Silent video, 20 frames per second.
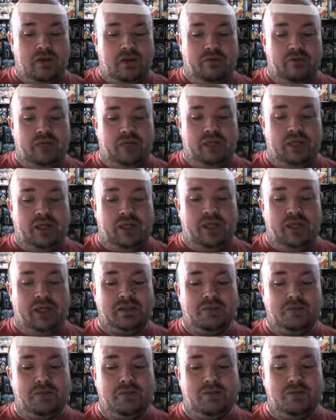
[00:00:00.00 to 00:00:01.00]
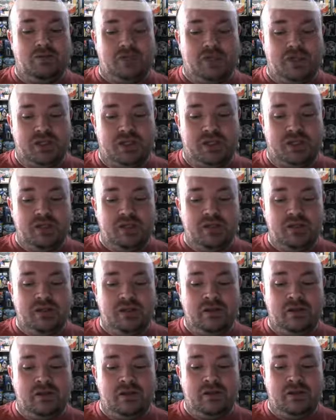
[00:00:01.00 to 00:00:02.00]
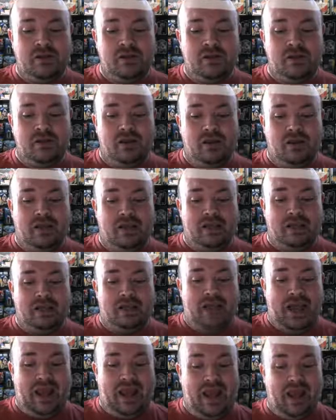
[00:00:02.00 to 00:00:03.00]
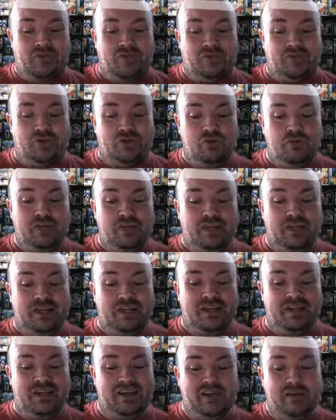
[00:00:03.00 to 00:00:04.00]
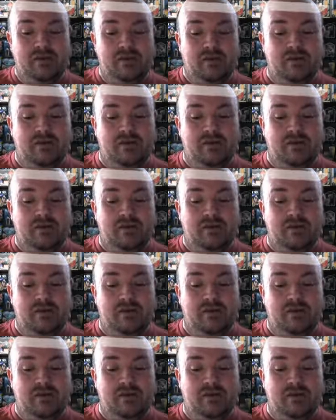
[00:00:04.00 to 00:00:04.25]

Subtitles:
I mean, they got the music in. They didn't have to, but they did.